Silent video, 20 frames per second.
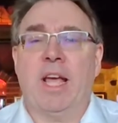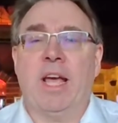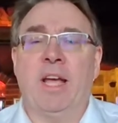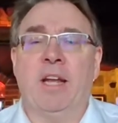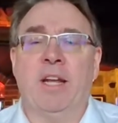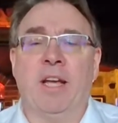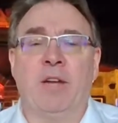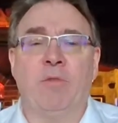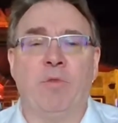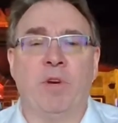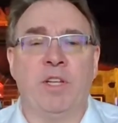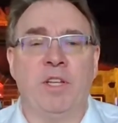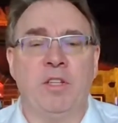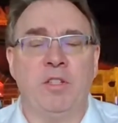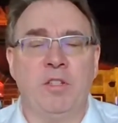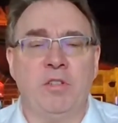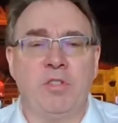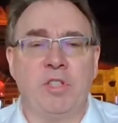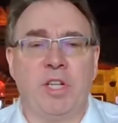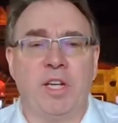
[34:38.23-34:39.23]
And what
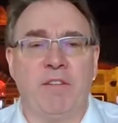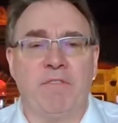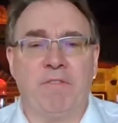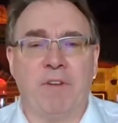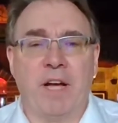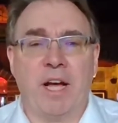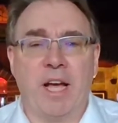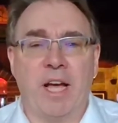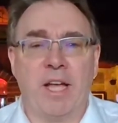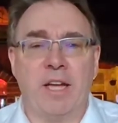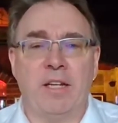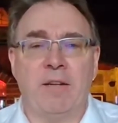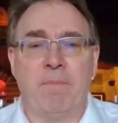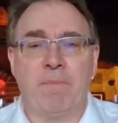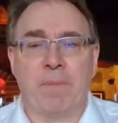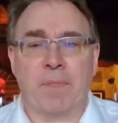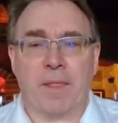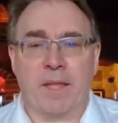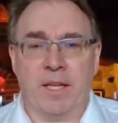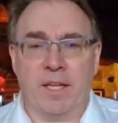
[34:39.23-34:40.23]
you usually find
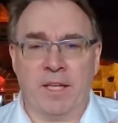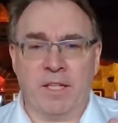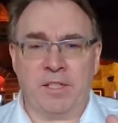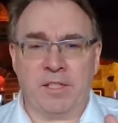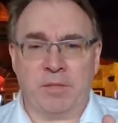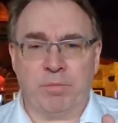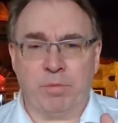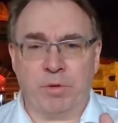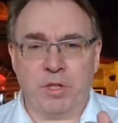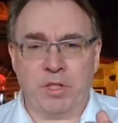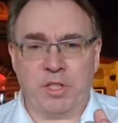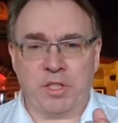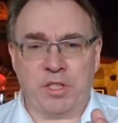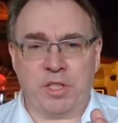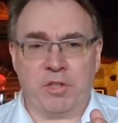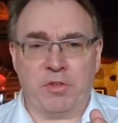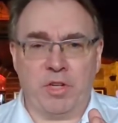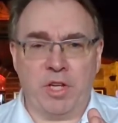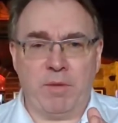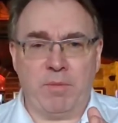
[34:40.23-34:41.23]
is the
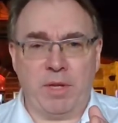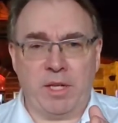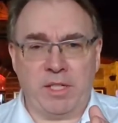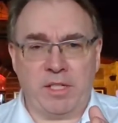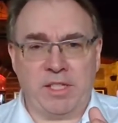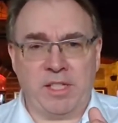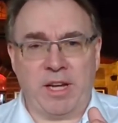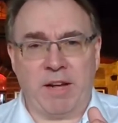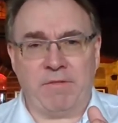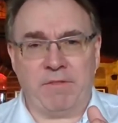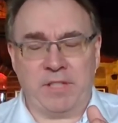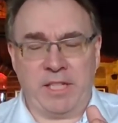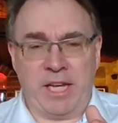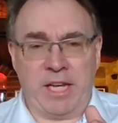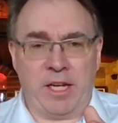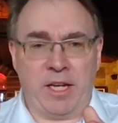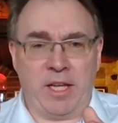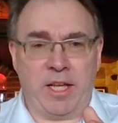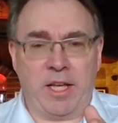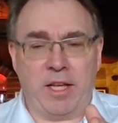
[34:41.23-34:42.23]
purchase agreement is
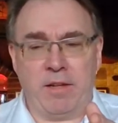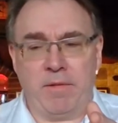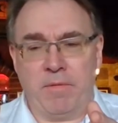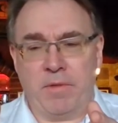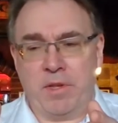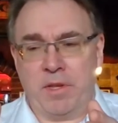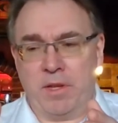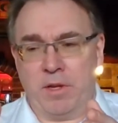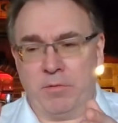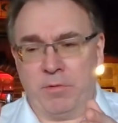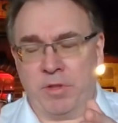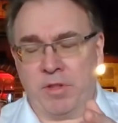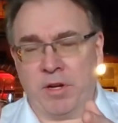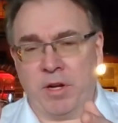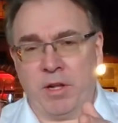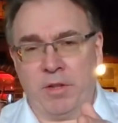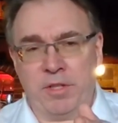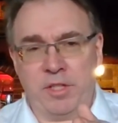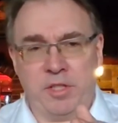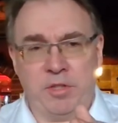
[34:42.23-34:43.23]
dovetailing with
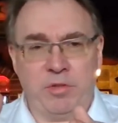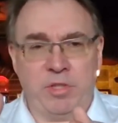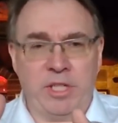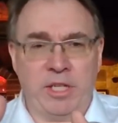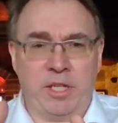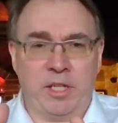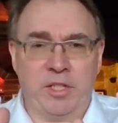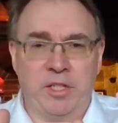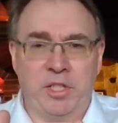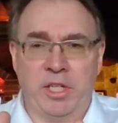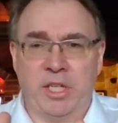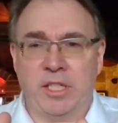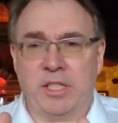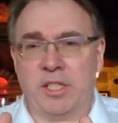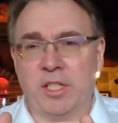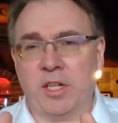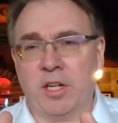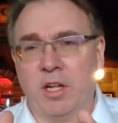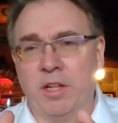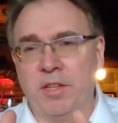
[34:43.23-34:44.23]
all the due
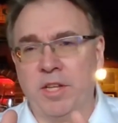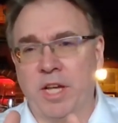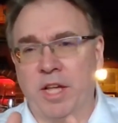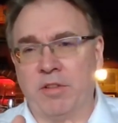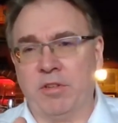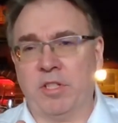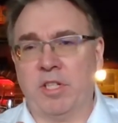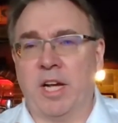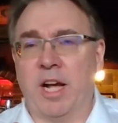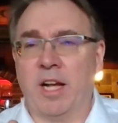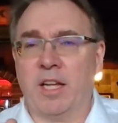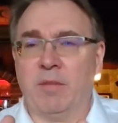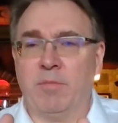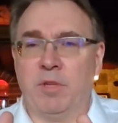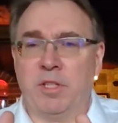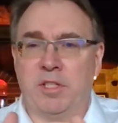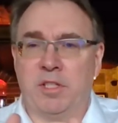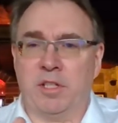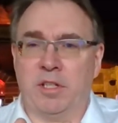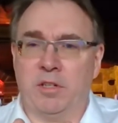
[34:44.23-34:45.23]
diligence and all the other
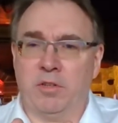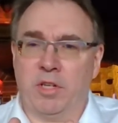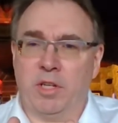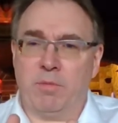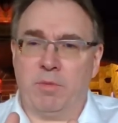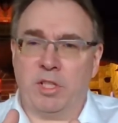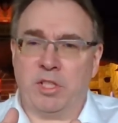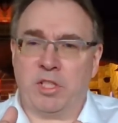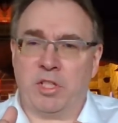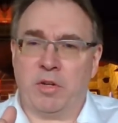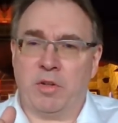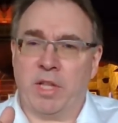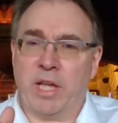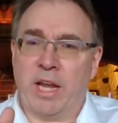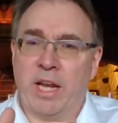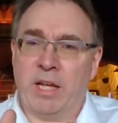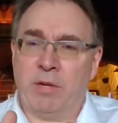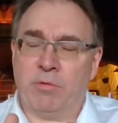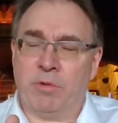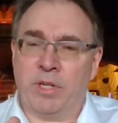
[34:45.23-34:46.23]
documents and agreements so
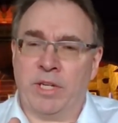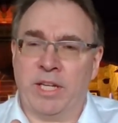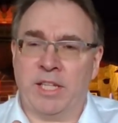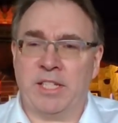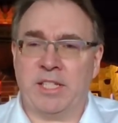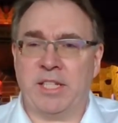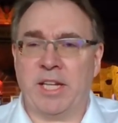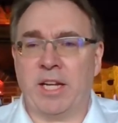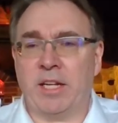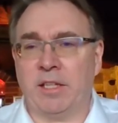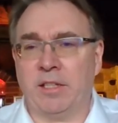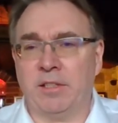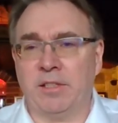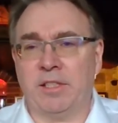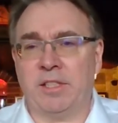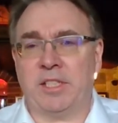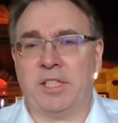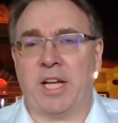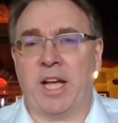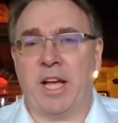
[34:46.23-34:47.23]
that it will get
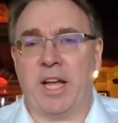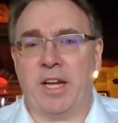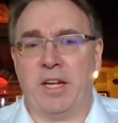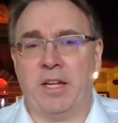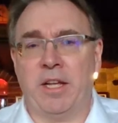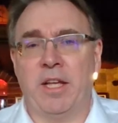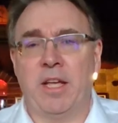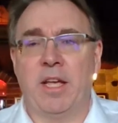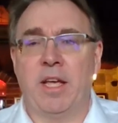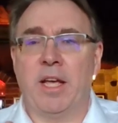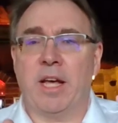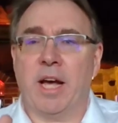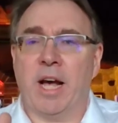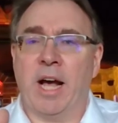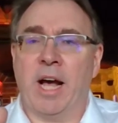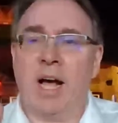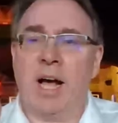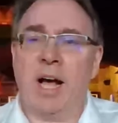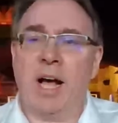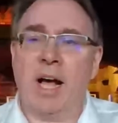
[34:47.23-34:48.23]
settled and
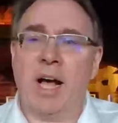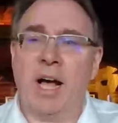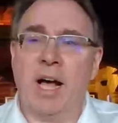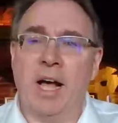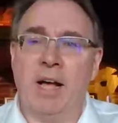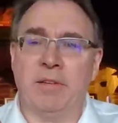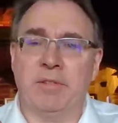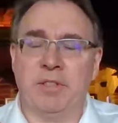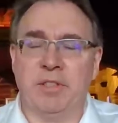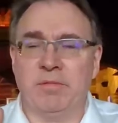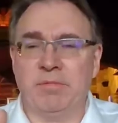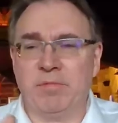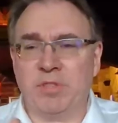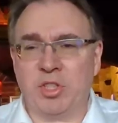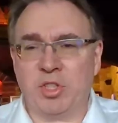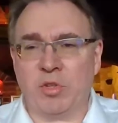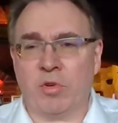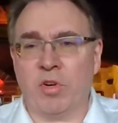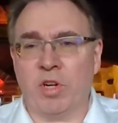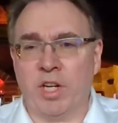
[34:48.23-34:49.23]
signed
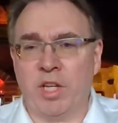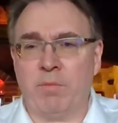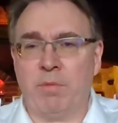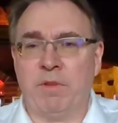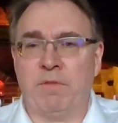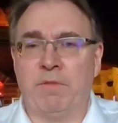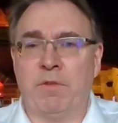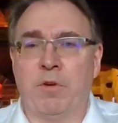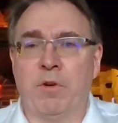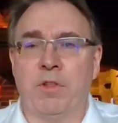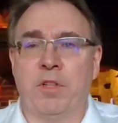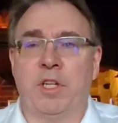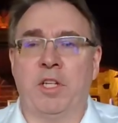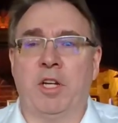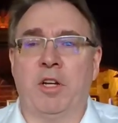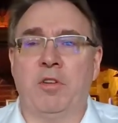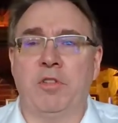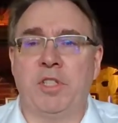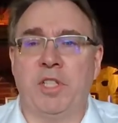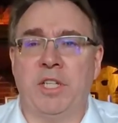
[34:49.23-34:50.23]
shortly before the
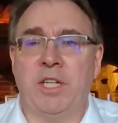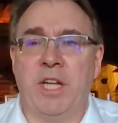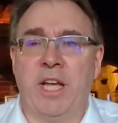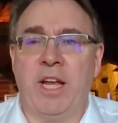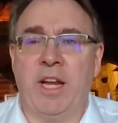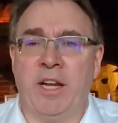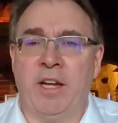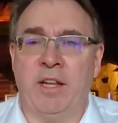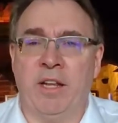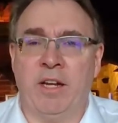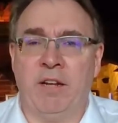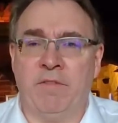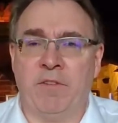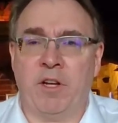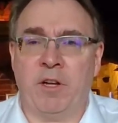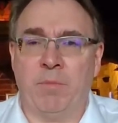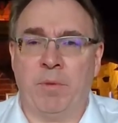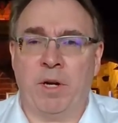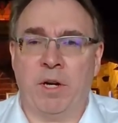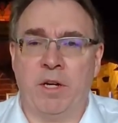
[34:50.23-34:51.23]
closing date. And if
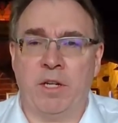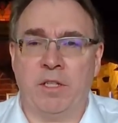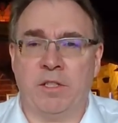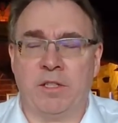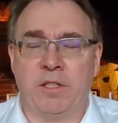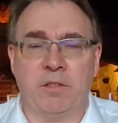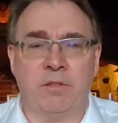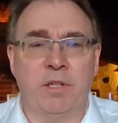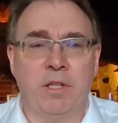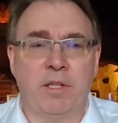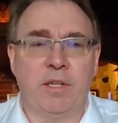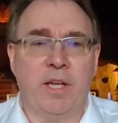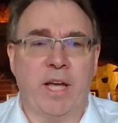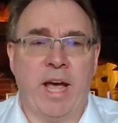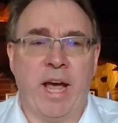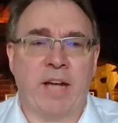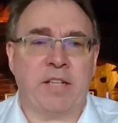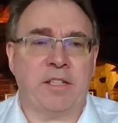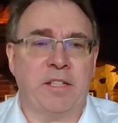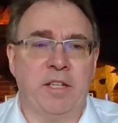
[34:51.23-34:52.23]
all parties are
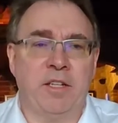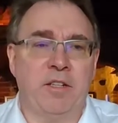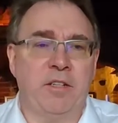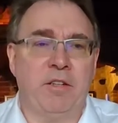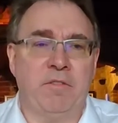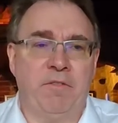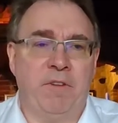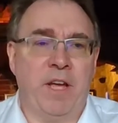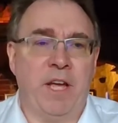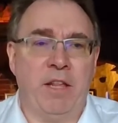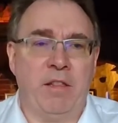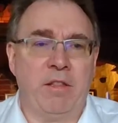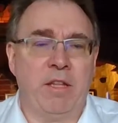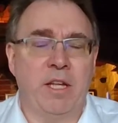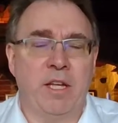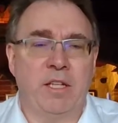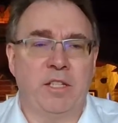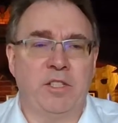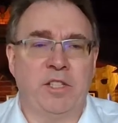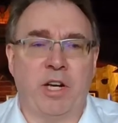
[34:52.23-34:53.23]
acting in good faith,
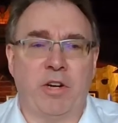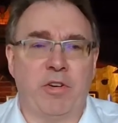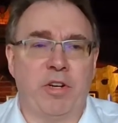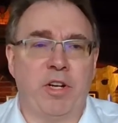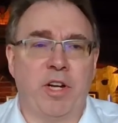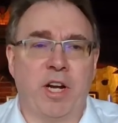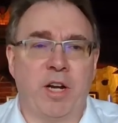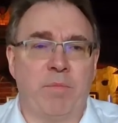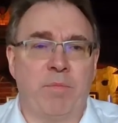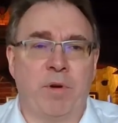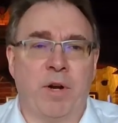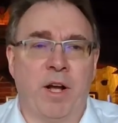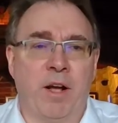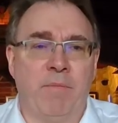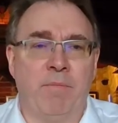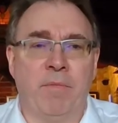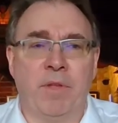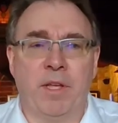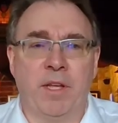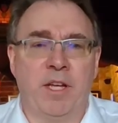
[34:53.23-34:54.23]
generally not a
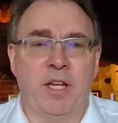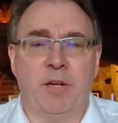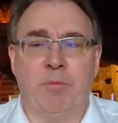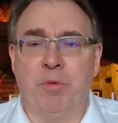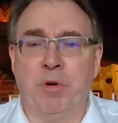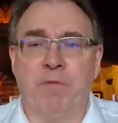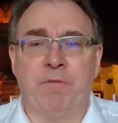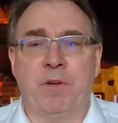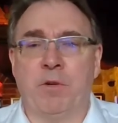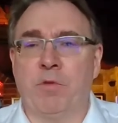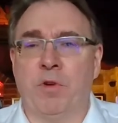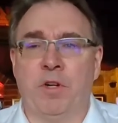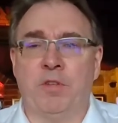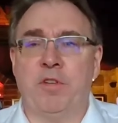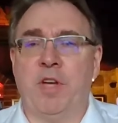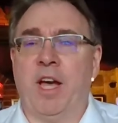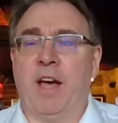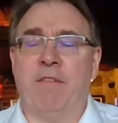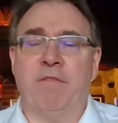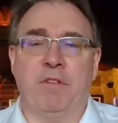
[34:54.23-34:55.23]
problem. In a perfect
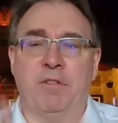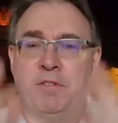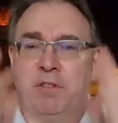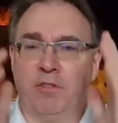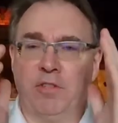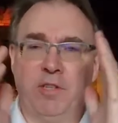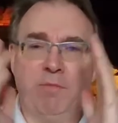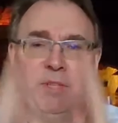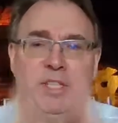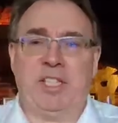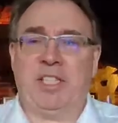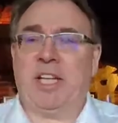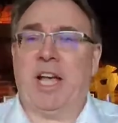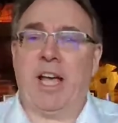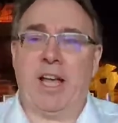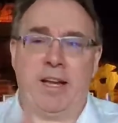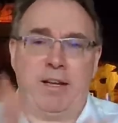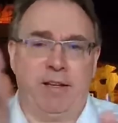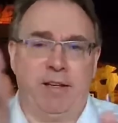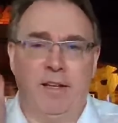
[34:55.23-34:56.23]
world, you have those agreements
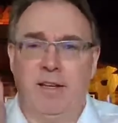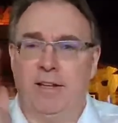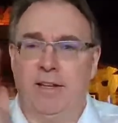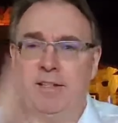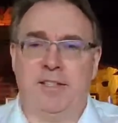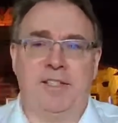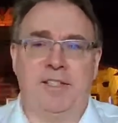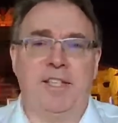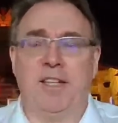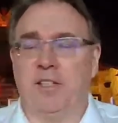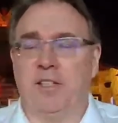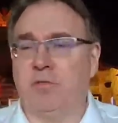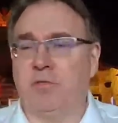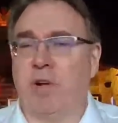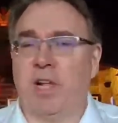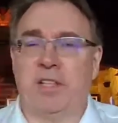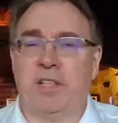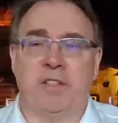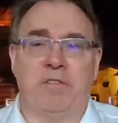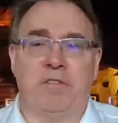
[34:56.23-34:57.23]
signed and sealed
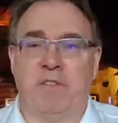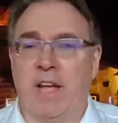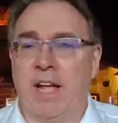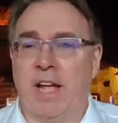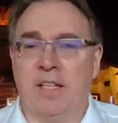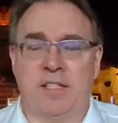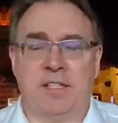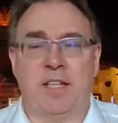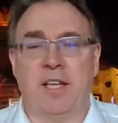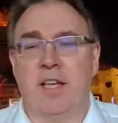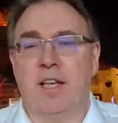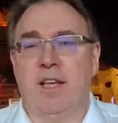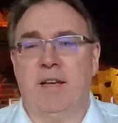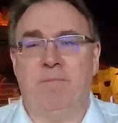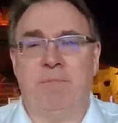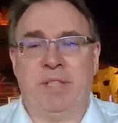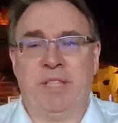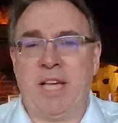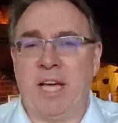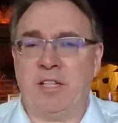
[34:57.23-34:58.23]
well in advance,
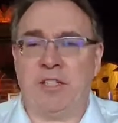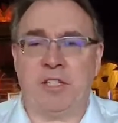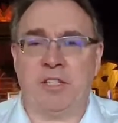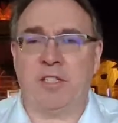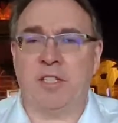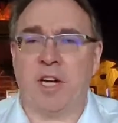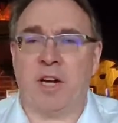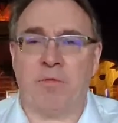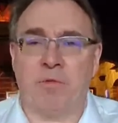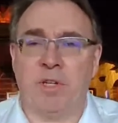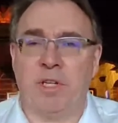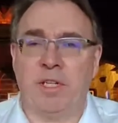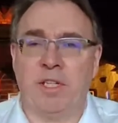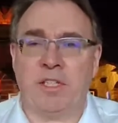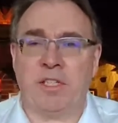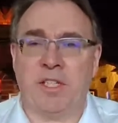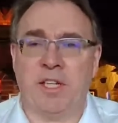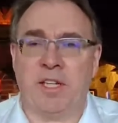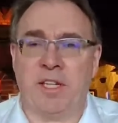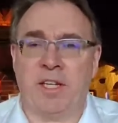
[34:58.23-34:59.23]
but that's just not
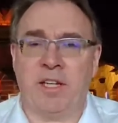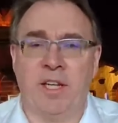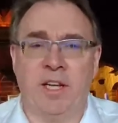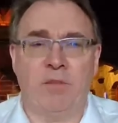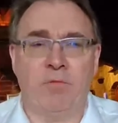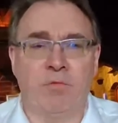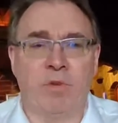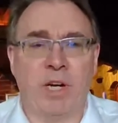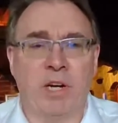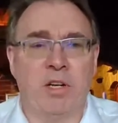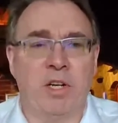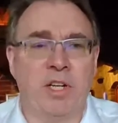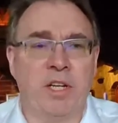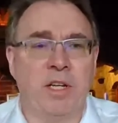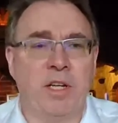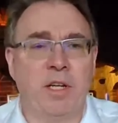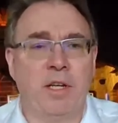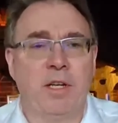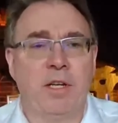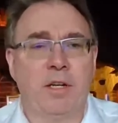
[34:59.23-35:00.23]
realistic and
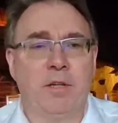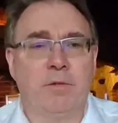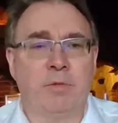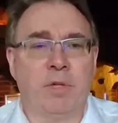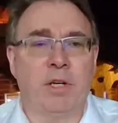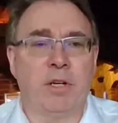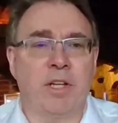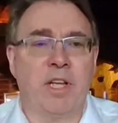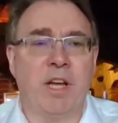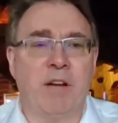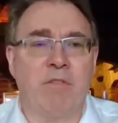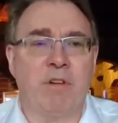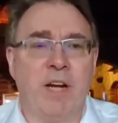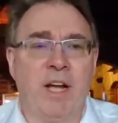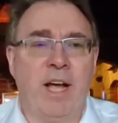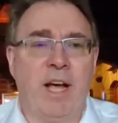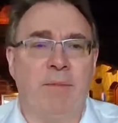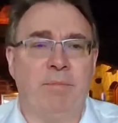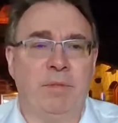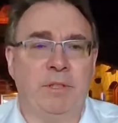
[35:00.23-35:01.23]
rarely ever
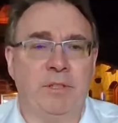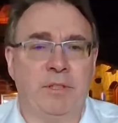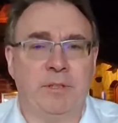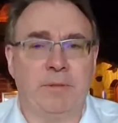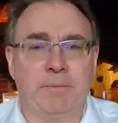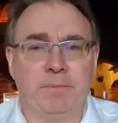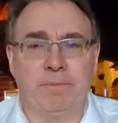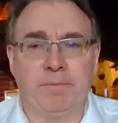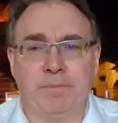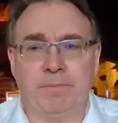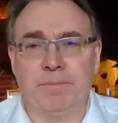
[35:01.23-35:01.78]
happens.